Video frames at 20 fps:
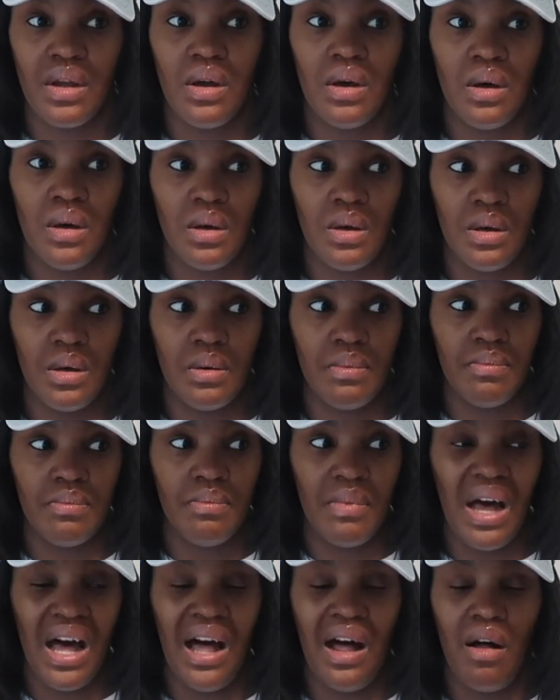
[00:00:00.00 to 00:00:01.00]

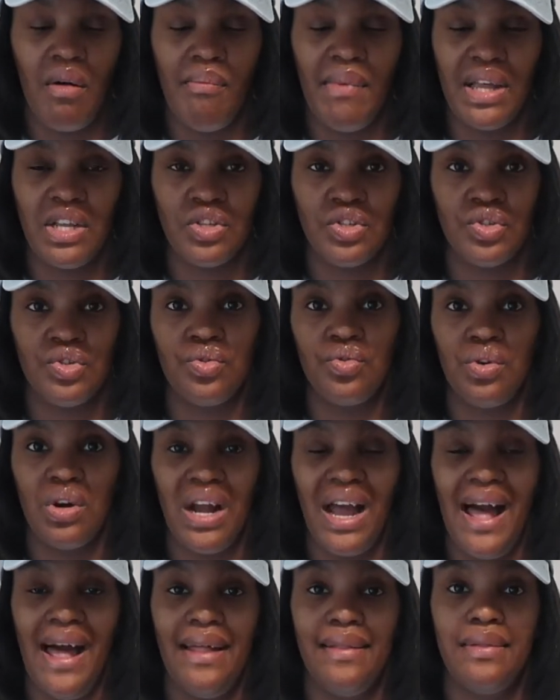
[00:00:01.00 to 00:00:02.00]
I'll make
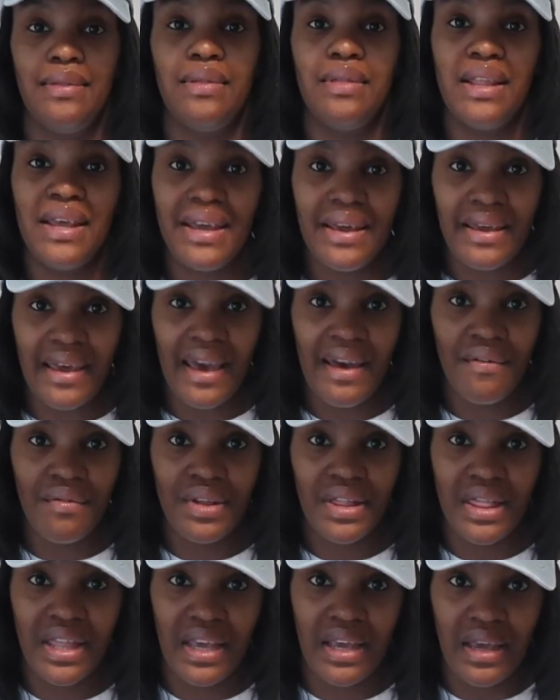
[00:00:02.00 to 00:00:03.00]
sure I link
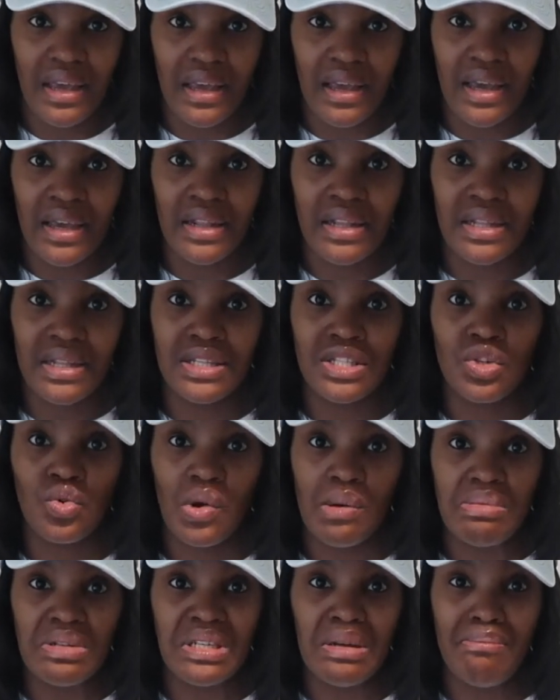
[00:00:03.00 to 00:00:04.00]
everything in the
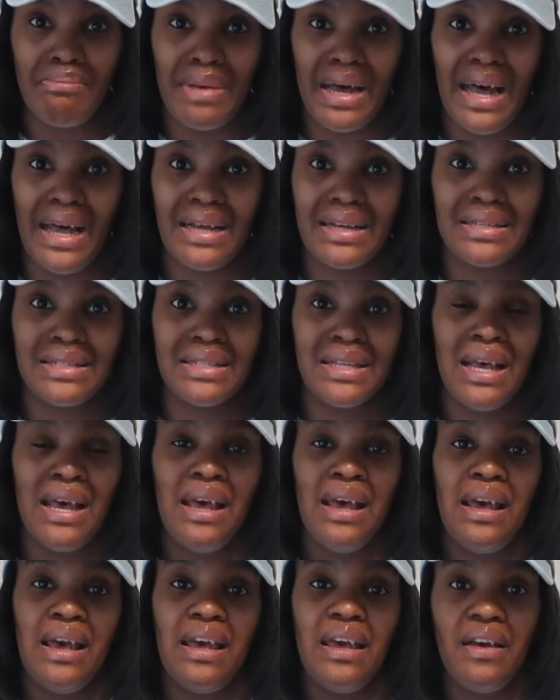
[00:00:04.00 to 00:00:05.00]
description box
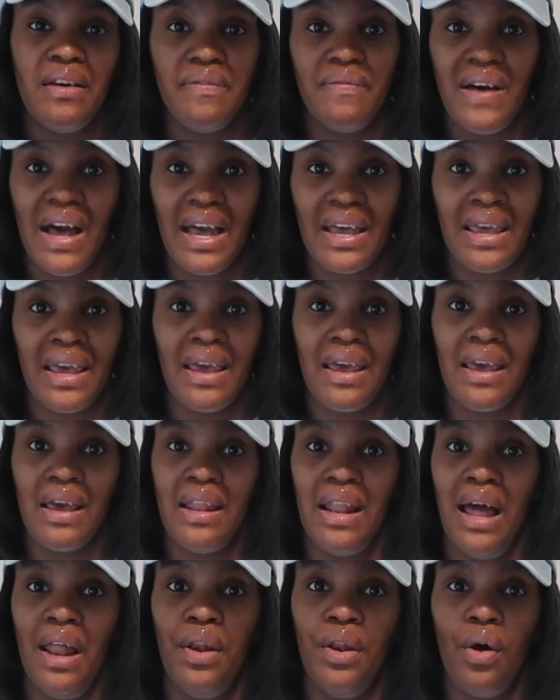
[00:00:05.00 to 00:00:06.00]
if I
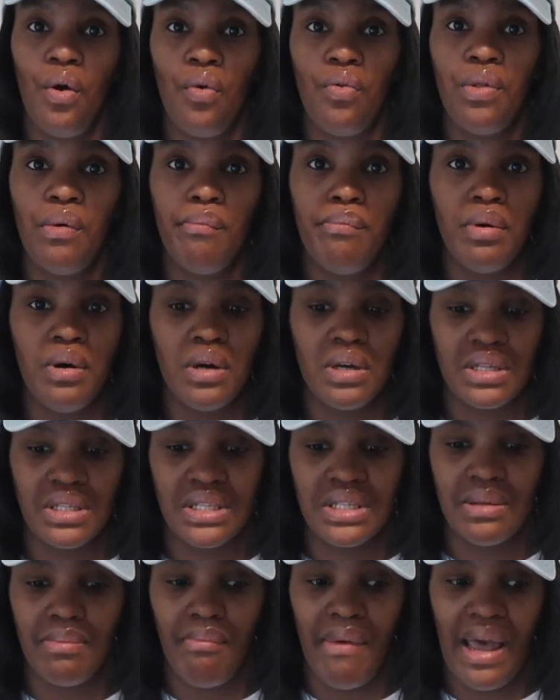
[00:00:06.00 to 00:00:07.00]
can. I know the
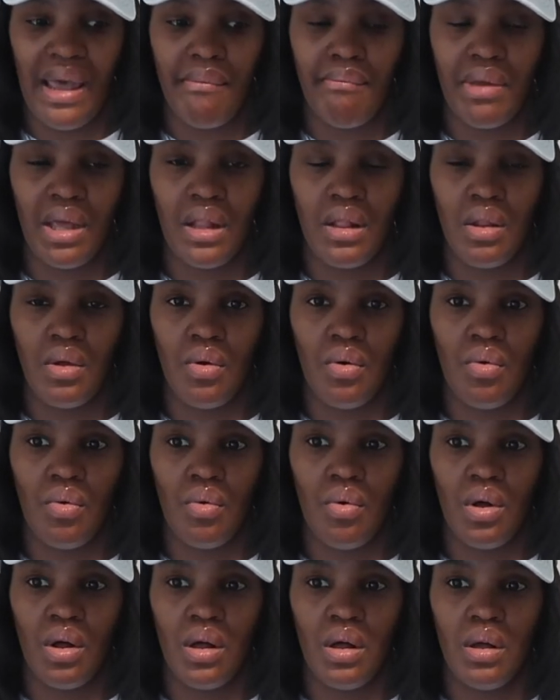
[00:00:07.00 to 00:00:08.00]
books might be a
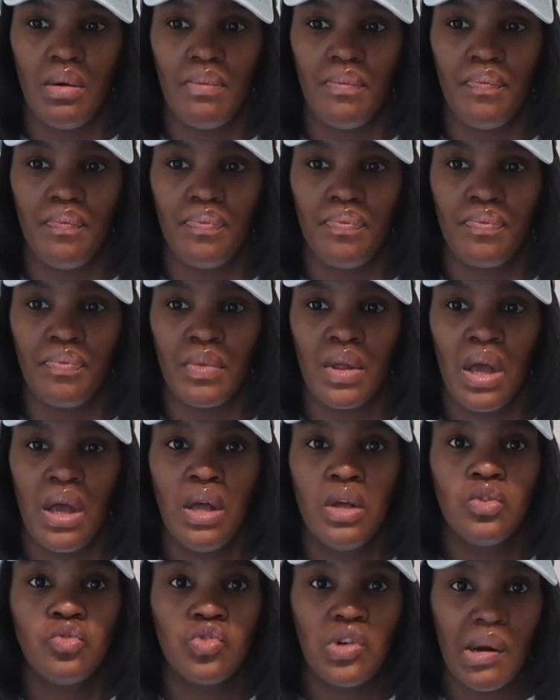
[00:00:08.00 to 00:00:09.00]
little
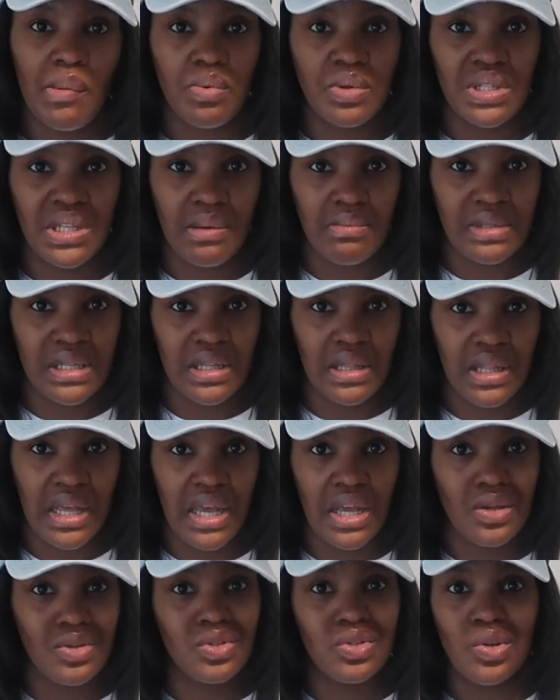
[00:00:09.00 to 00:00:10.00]
troublesome to
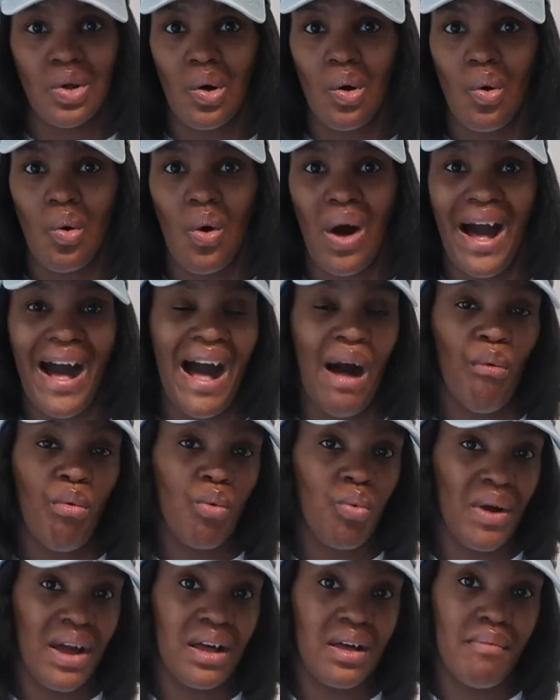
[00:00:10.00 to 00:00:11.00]
link, so I
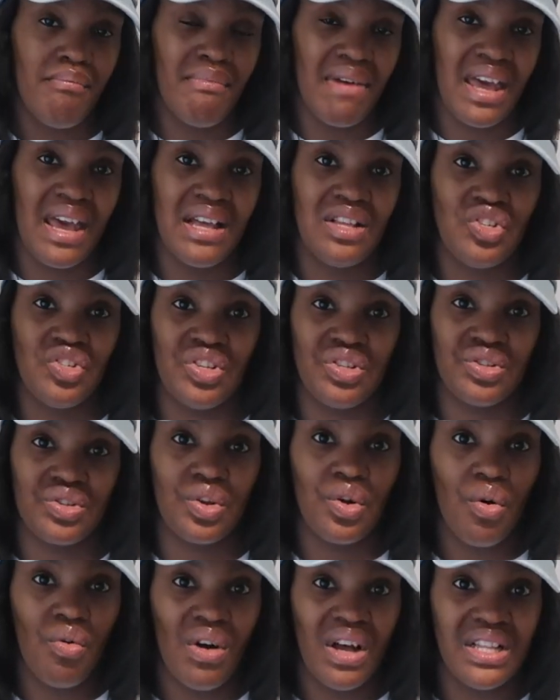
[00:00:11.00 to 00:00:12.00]
would recommend just
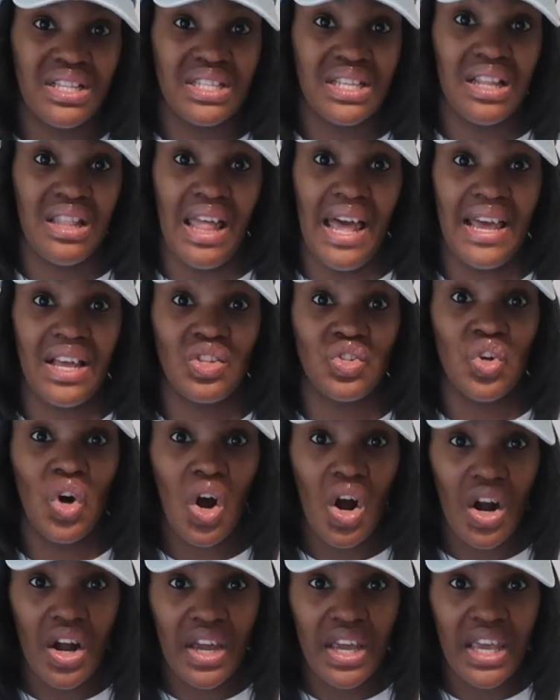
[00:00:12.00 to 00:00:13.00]
going to like
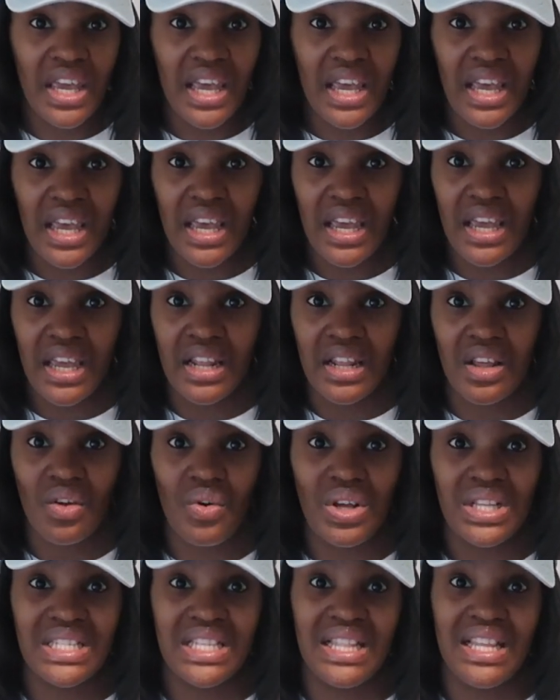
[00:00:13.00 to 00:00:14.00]
Target and
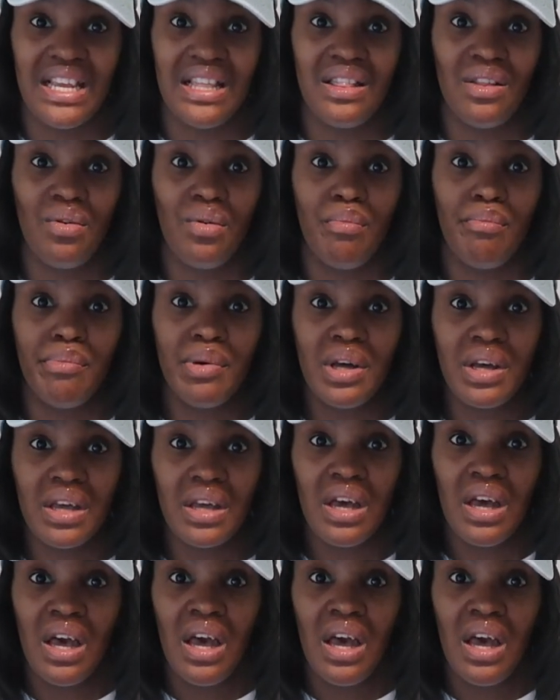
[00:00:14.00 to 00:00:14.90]
going to their little book